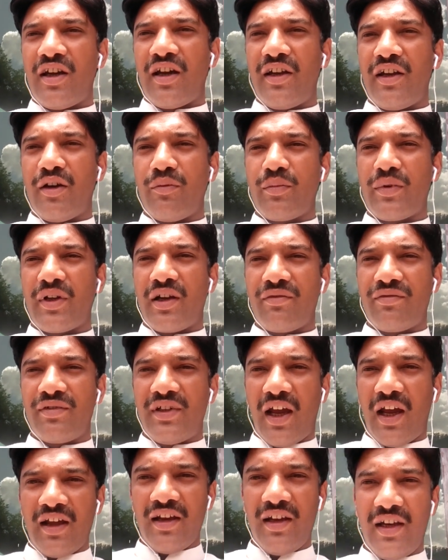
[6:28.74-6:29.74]
a number
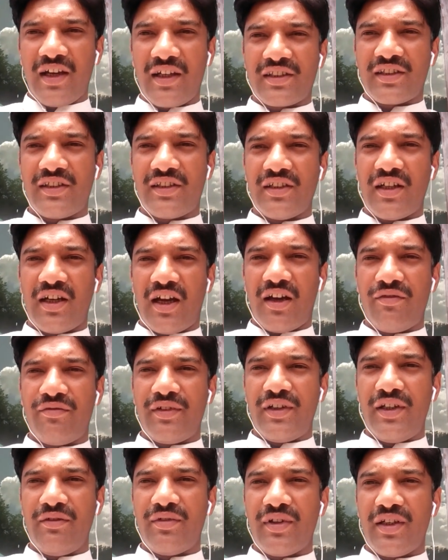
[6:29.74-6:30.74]
of dialects of
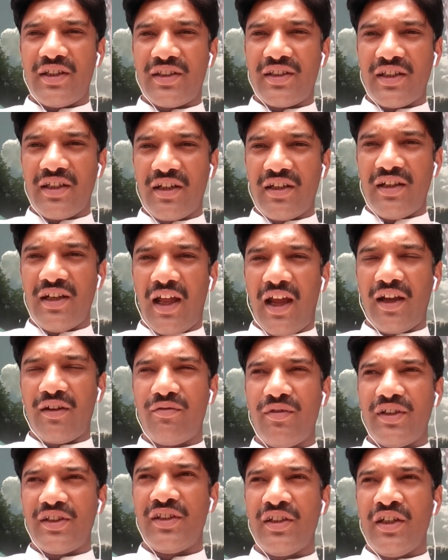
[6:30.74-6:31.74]
even a single
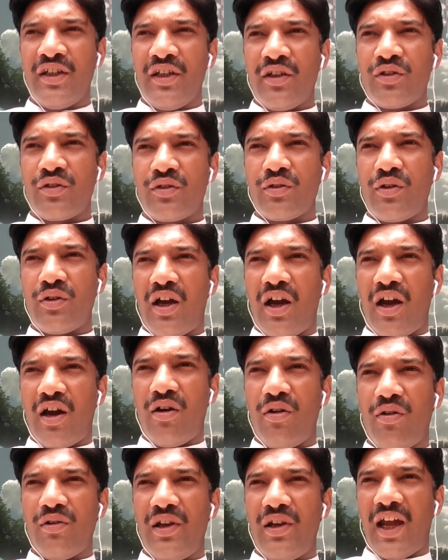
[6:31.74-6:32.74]
language. So
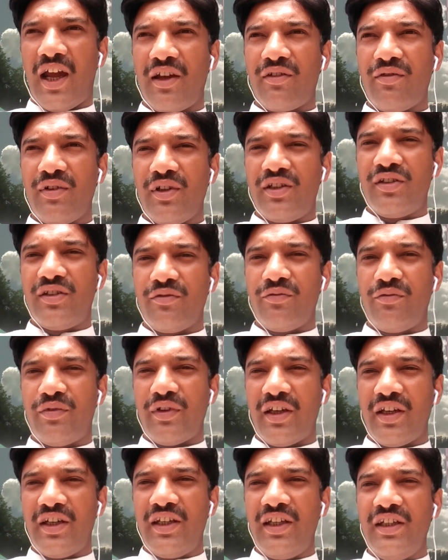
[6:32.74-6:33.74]
how language
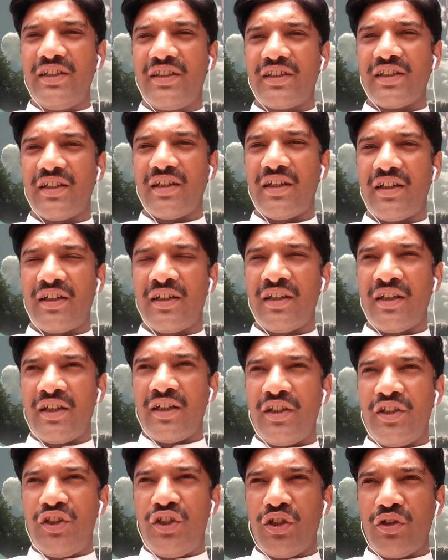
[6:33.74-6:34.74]
varies
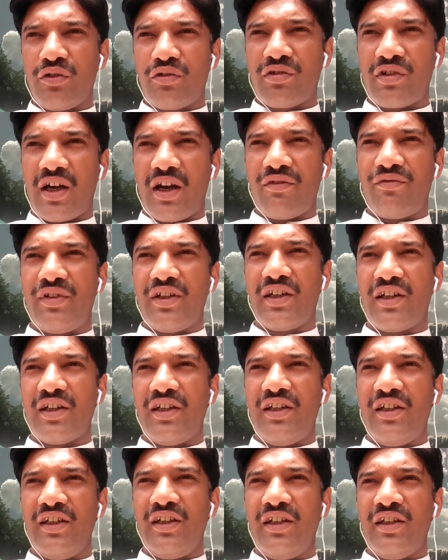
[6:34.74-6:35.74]

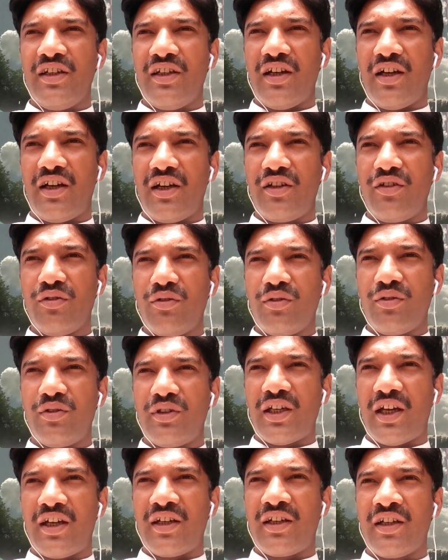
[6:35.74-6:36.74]
geographically,
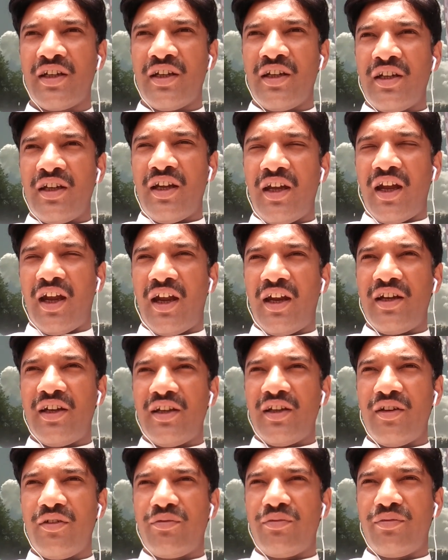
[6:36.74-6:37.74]
that.
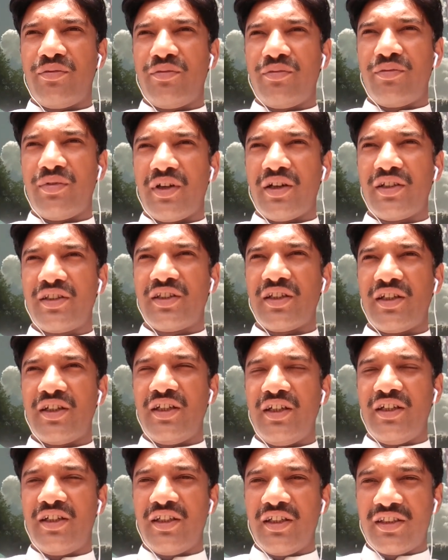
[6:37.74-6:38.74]
And further,
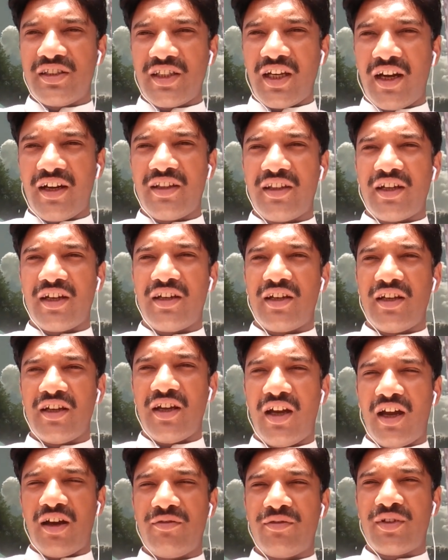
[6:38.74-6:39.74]
it is said that
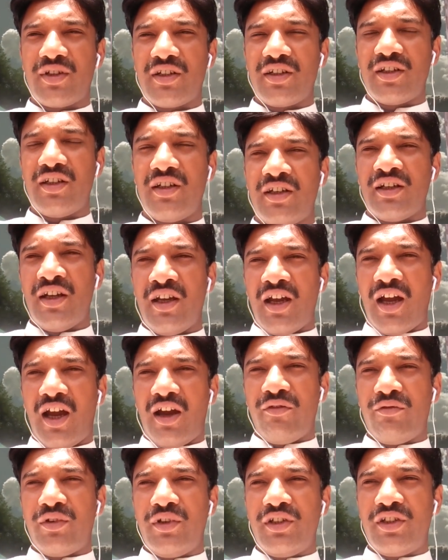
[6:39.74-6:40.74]
after
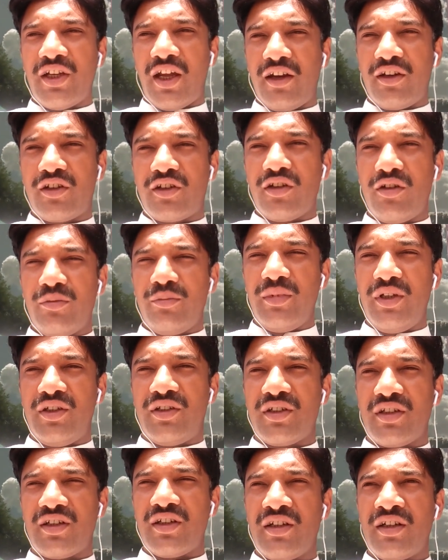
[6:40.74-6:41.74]
every 10
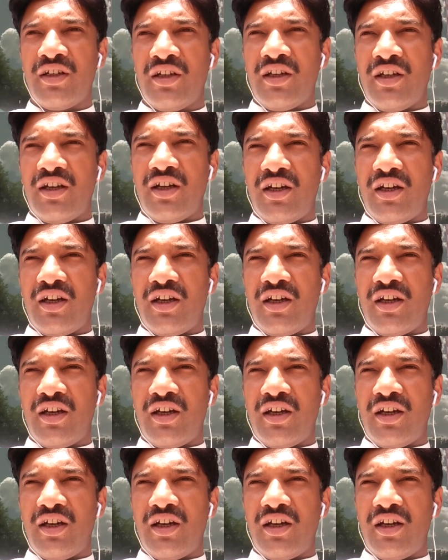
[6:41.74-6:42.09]
kilometer,